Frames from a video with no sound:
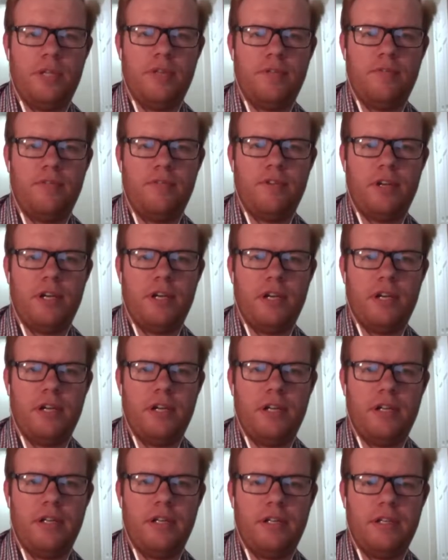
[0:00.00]

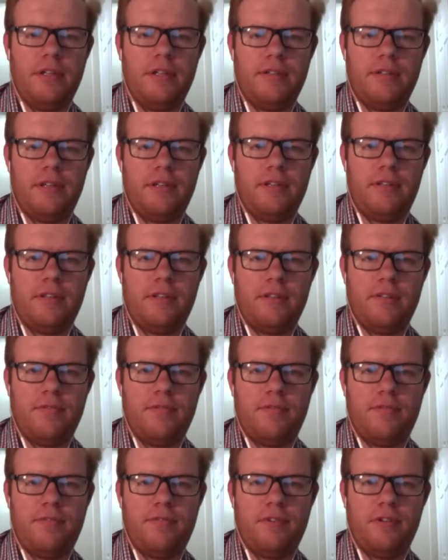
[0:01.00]
find it's the
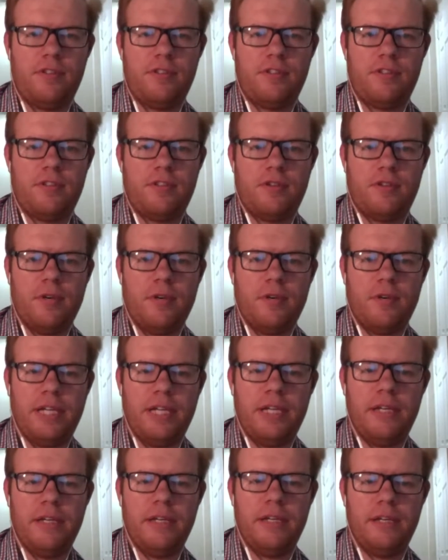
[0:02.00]
first
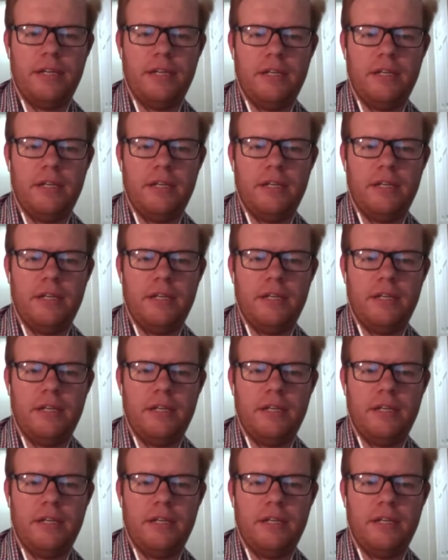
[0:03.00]
three.